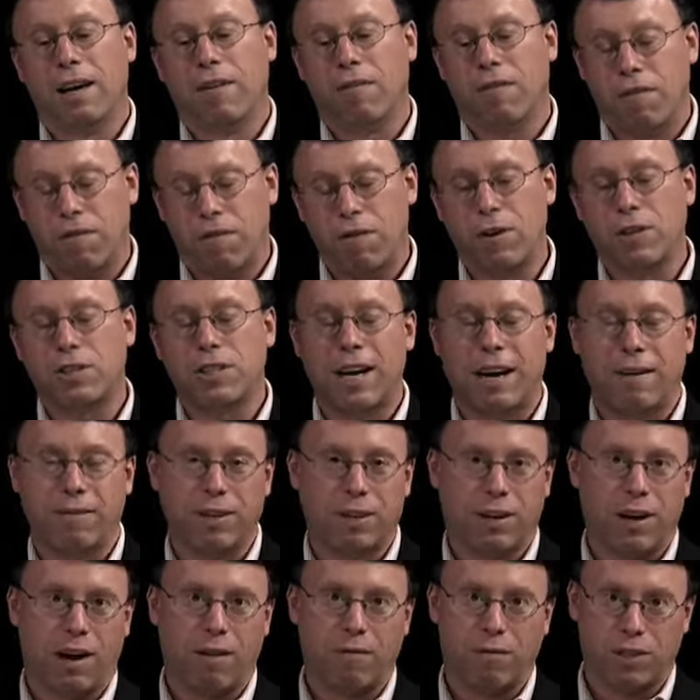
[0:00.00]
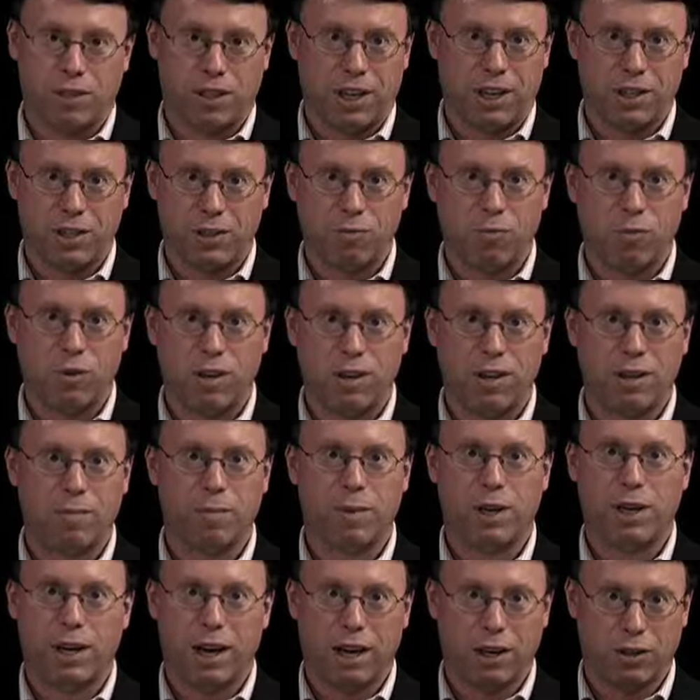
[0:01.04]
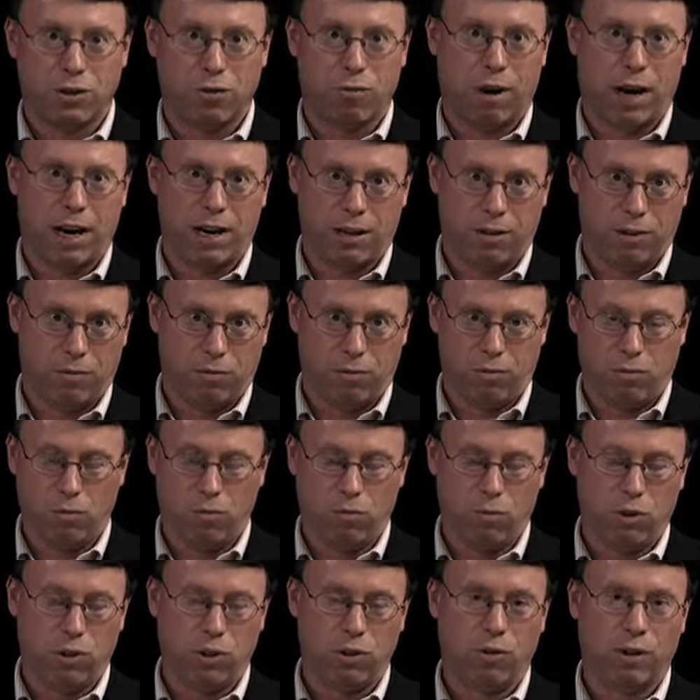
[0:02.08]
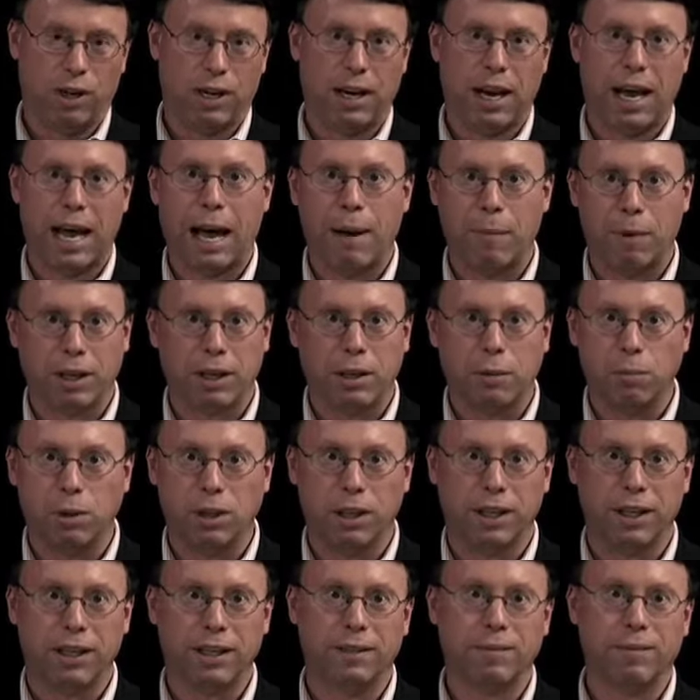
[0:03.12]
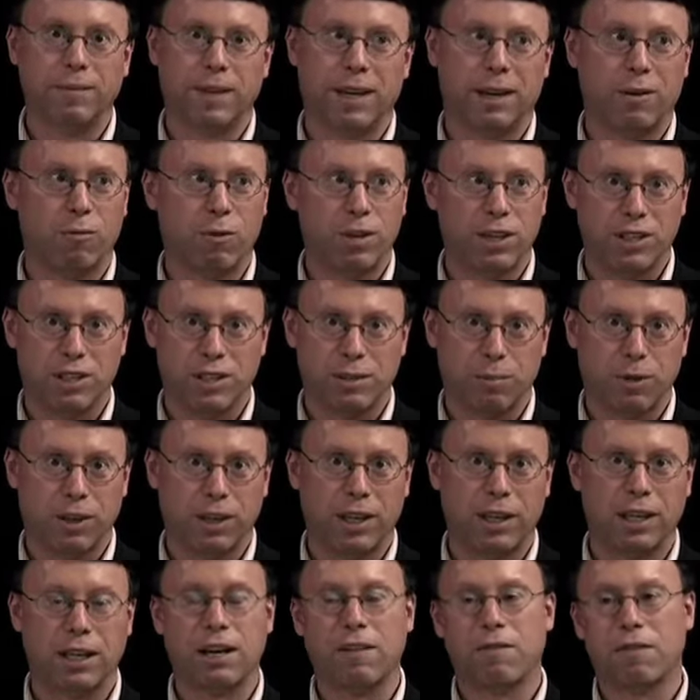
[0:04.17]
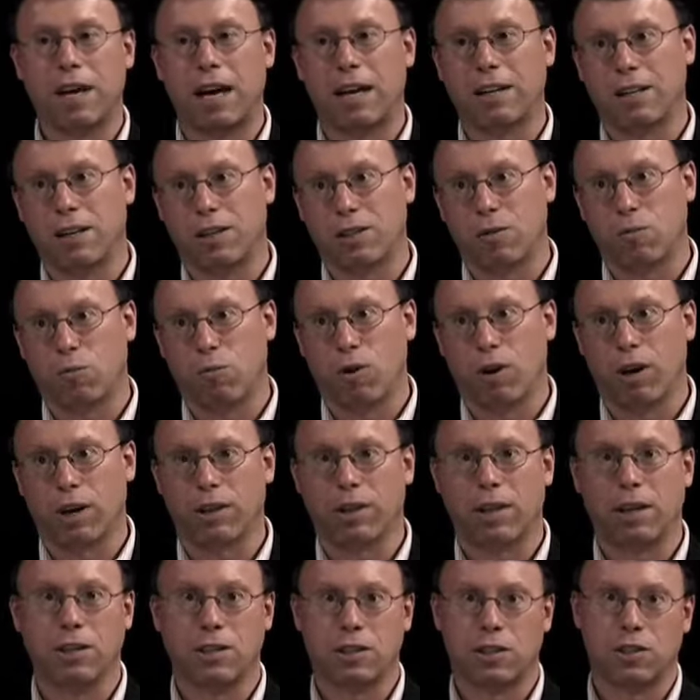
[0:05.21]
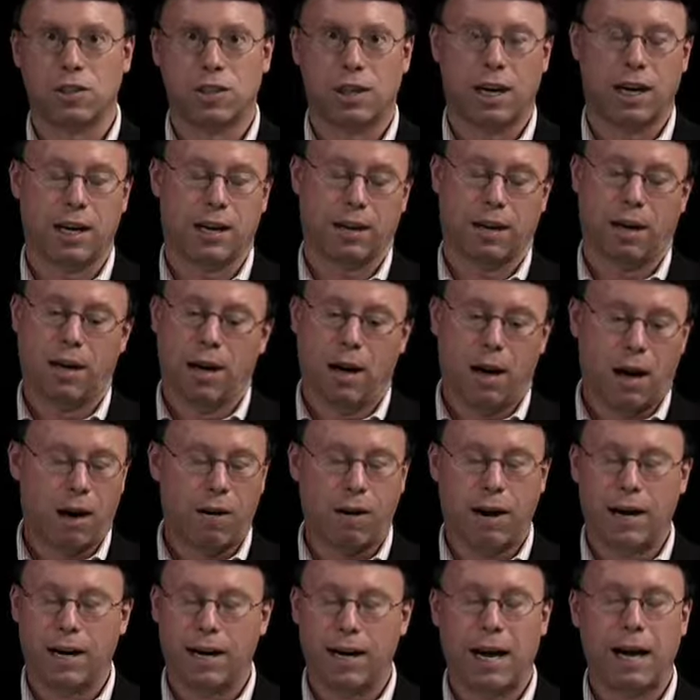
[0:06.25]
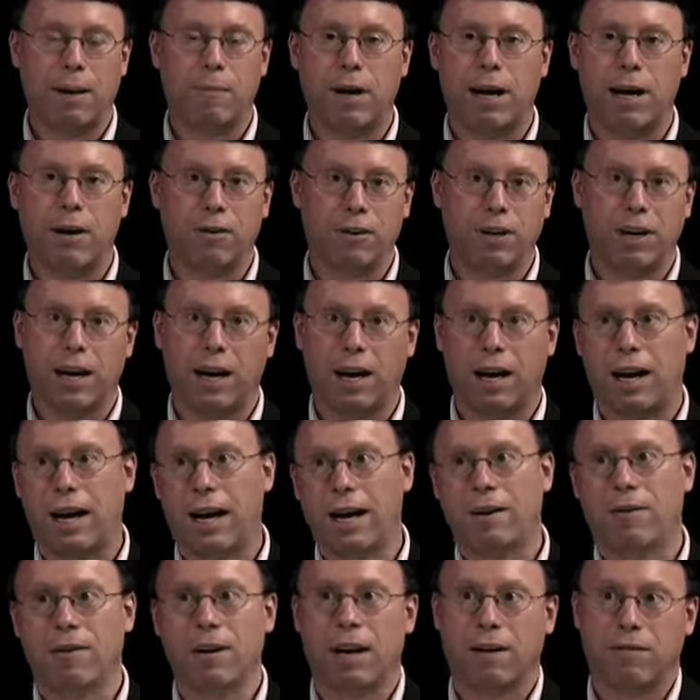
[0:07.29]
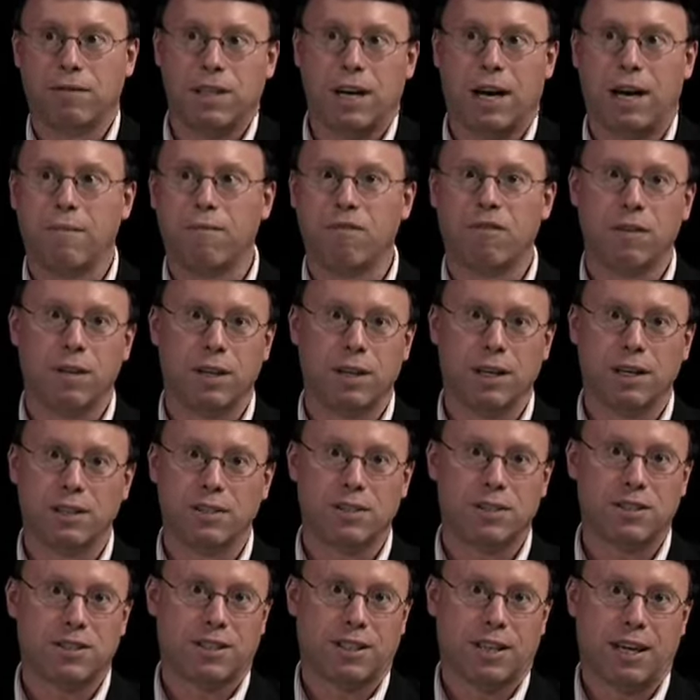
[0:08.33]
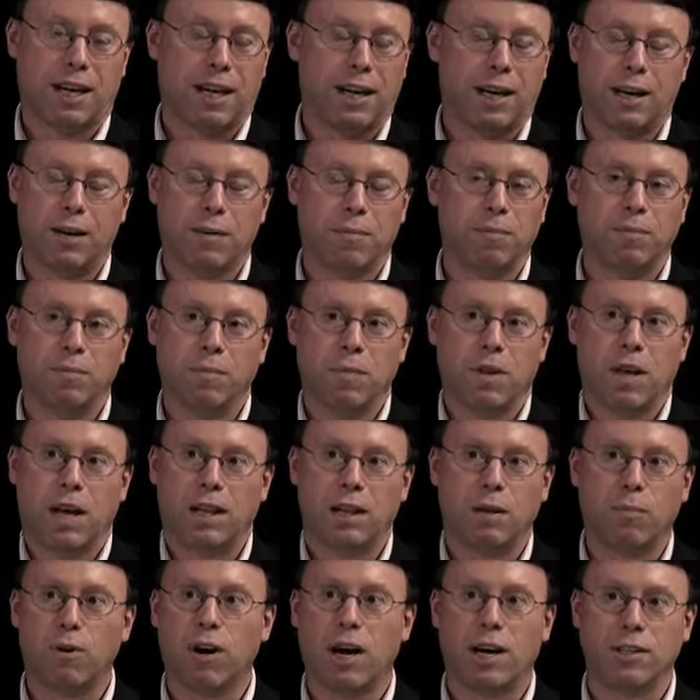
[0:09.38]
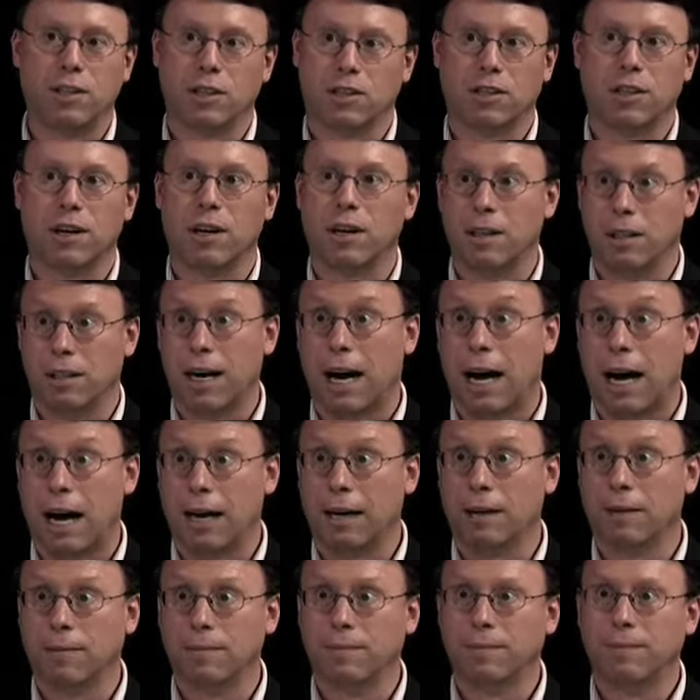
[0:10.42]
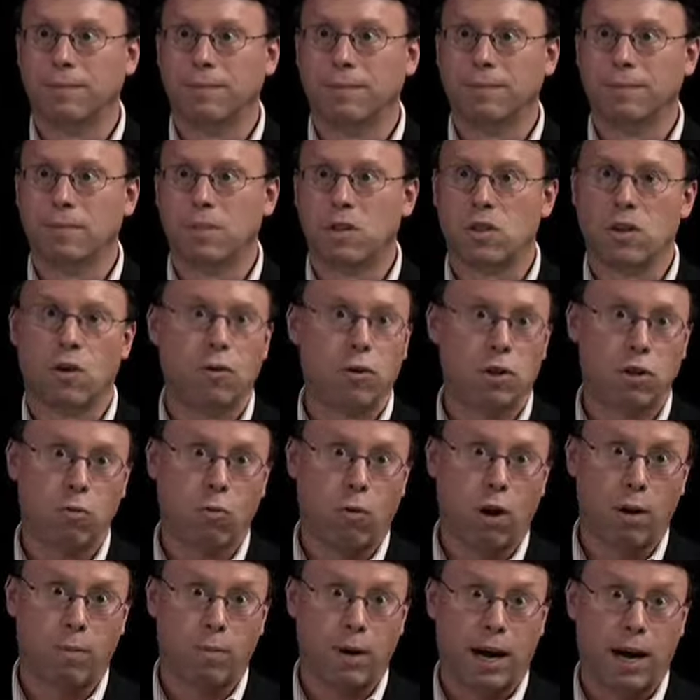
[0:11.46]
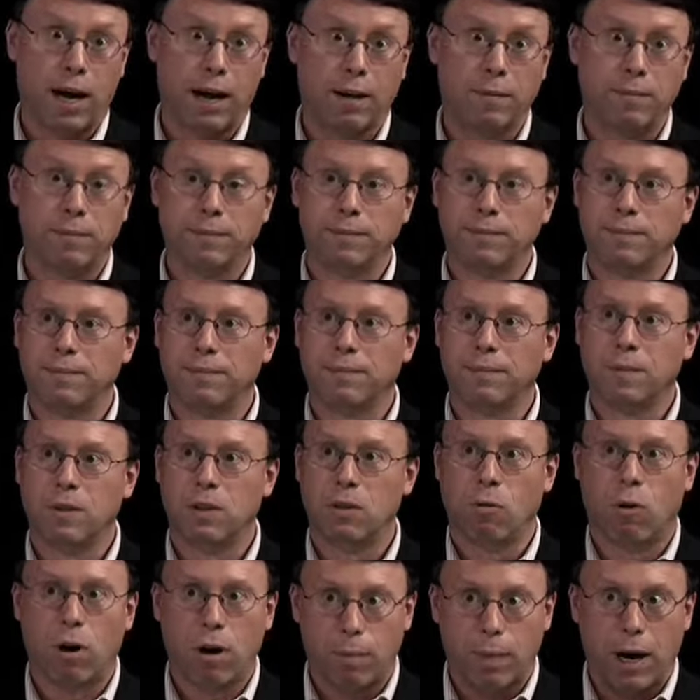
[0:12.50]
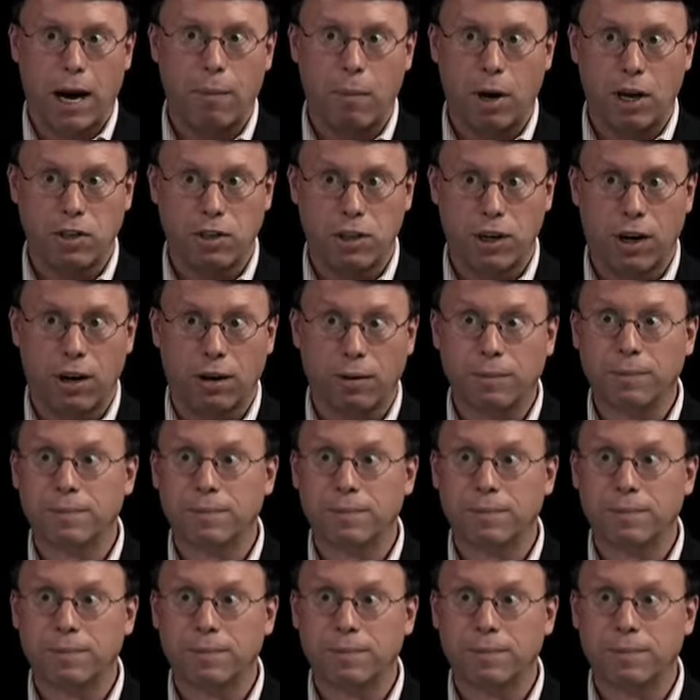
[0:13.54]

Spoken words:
first have the conversation with them and try to do it amicably and reasonably. And if that doesn't work, then just say, all right, I'm out. I don't have time for this, and the project's going to die. So do you want to buy it? You want to buy my share?